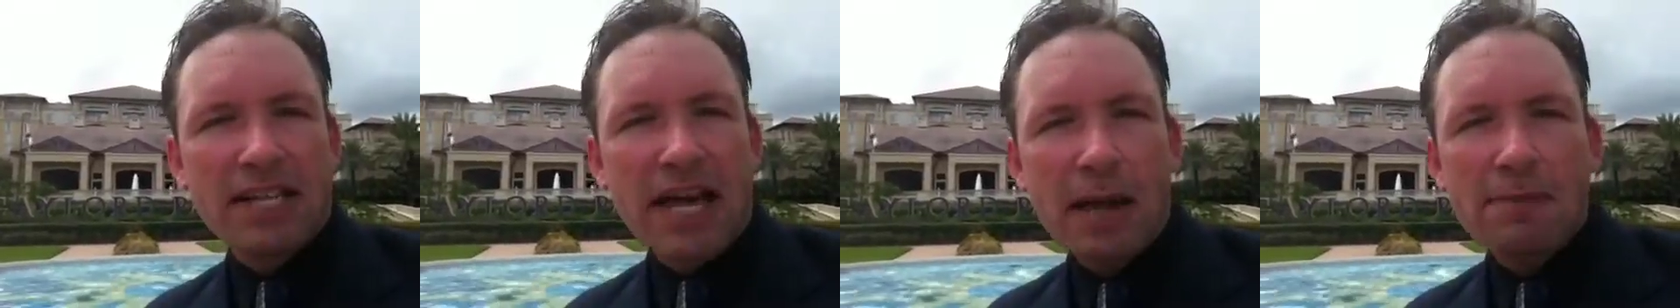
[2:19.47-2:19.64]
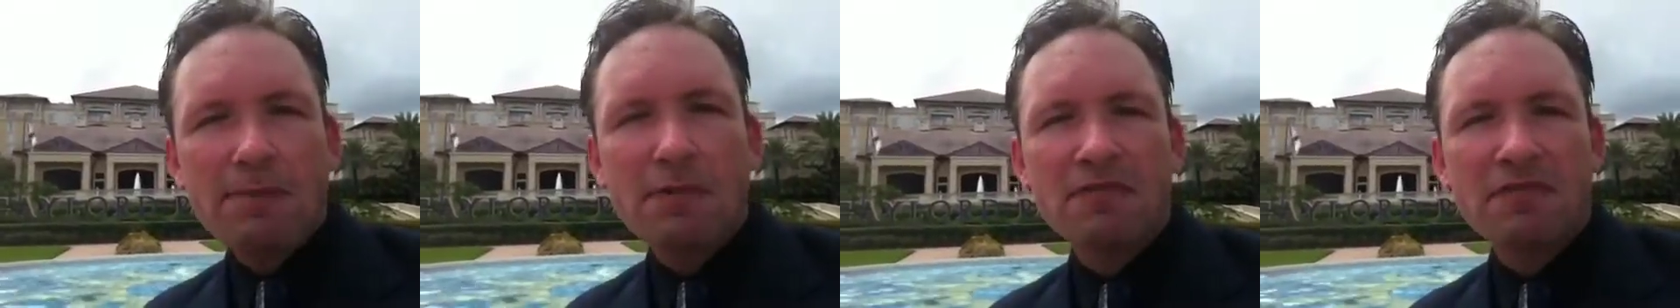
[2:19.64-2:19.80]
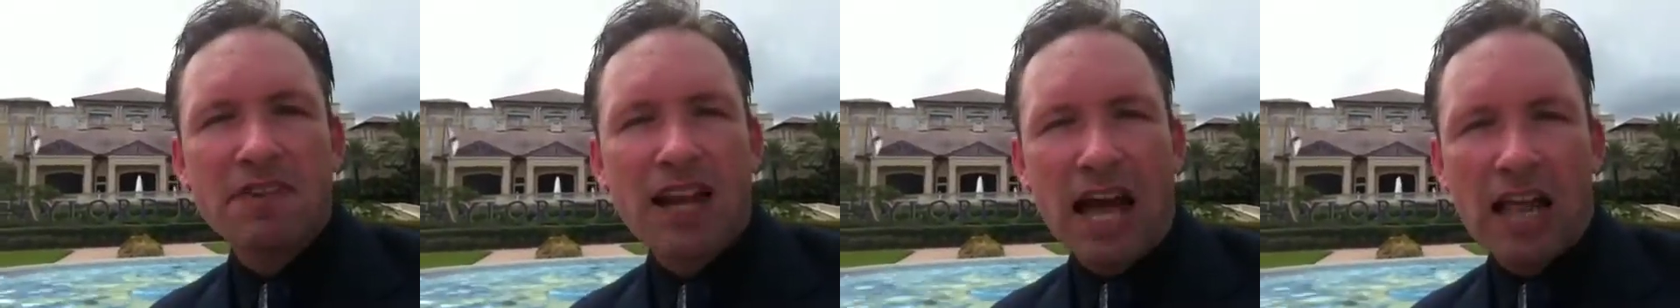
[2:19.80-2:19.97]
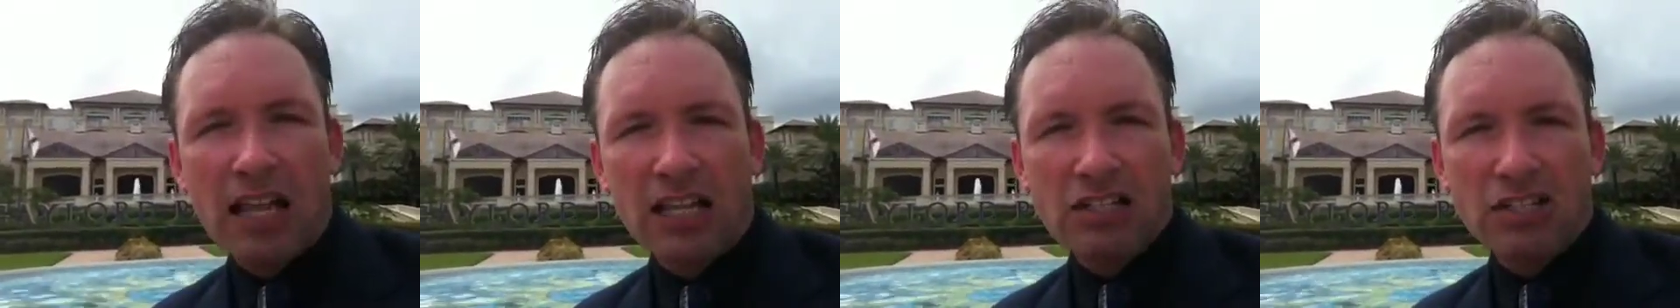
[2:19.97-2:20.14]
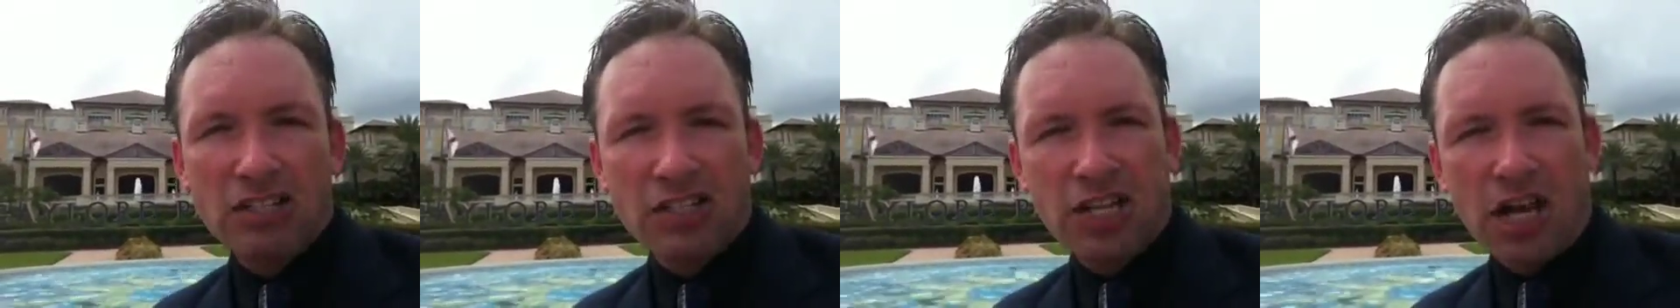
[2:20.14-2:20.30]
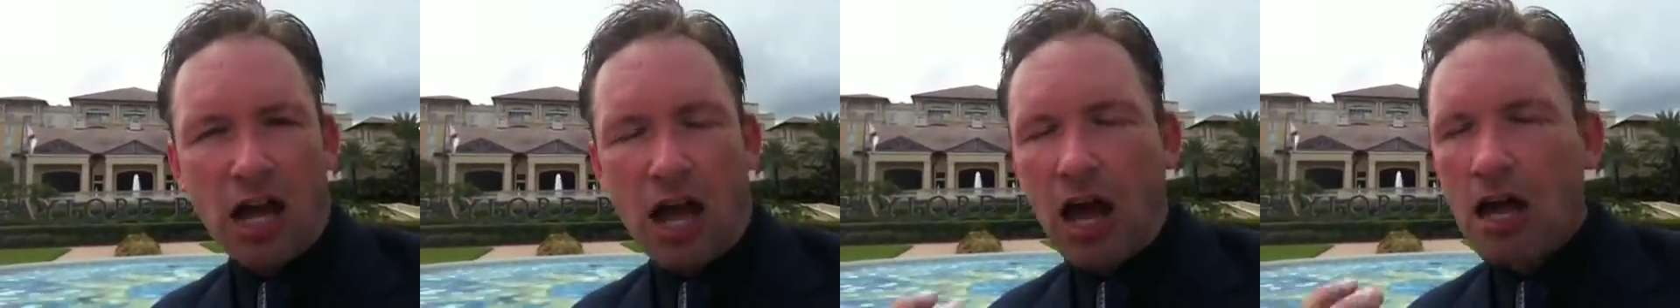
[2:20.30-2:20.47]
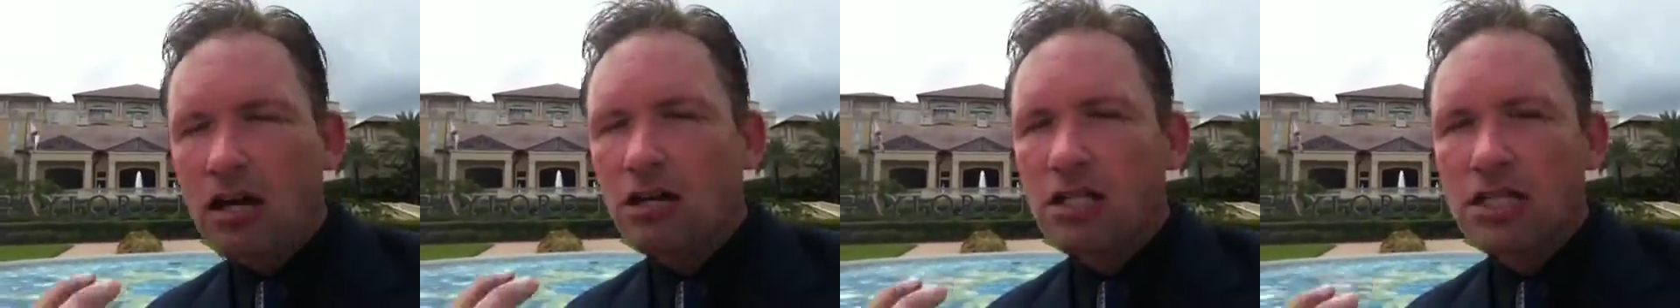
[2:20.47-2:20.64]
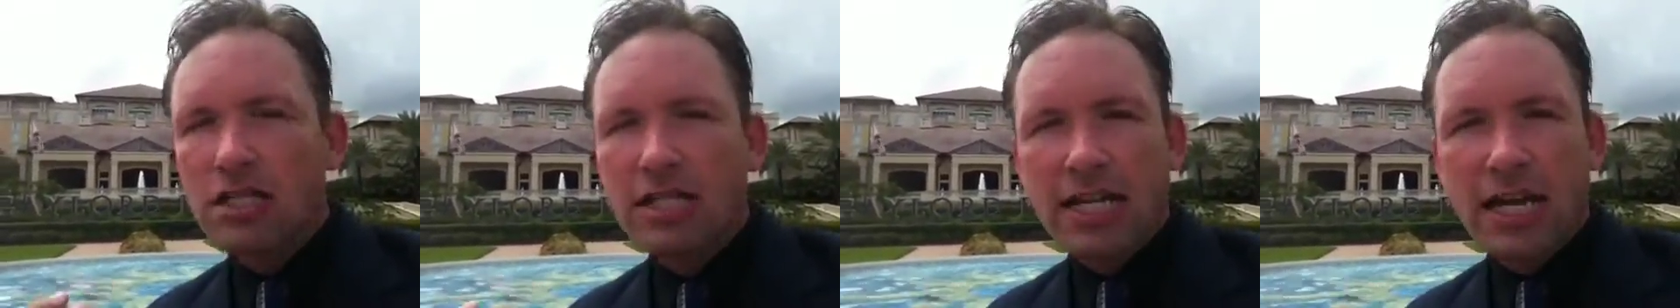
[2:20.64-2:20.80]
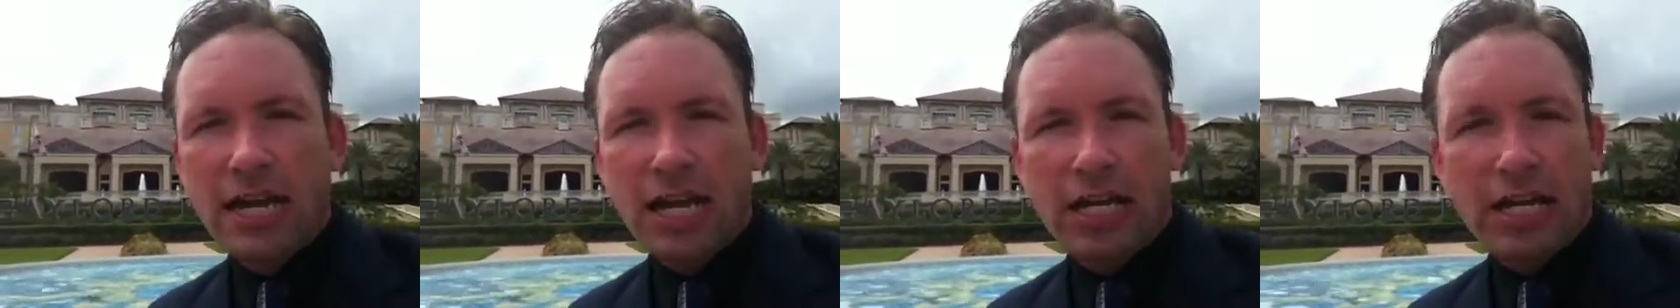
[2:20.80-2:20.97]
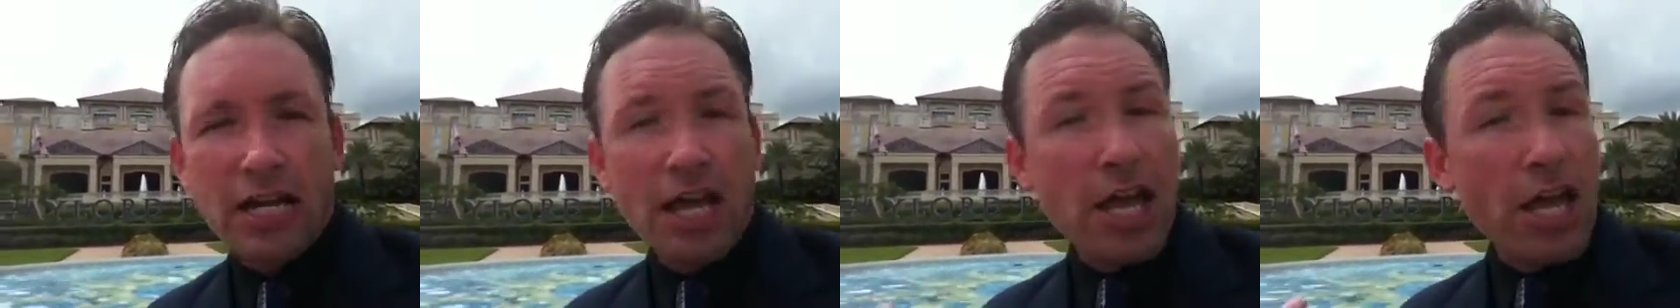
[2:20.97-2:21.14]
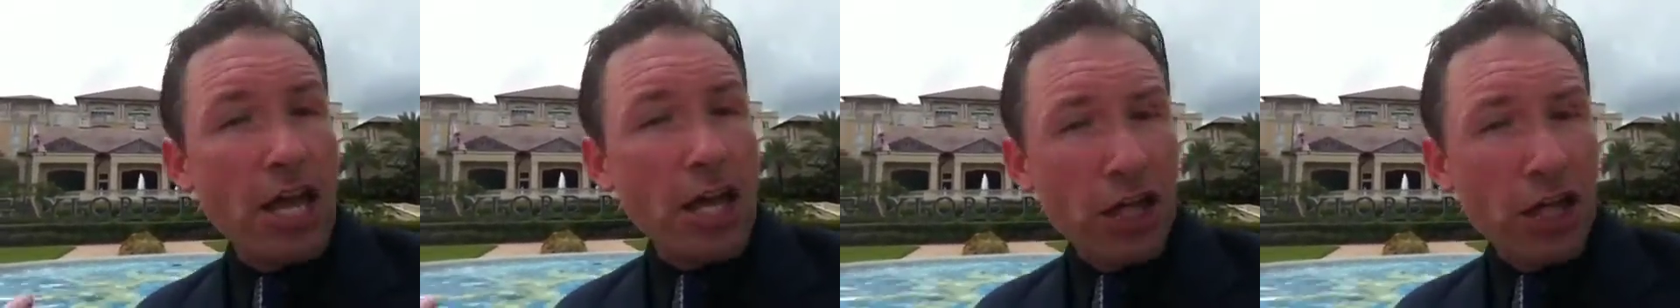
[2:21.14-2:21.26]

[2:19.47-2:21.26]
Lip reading: type of knowledge to understand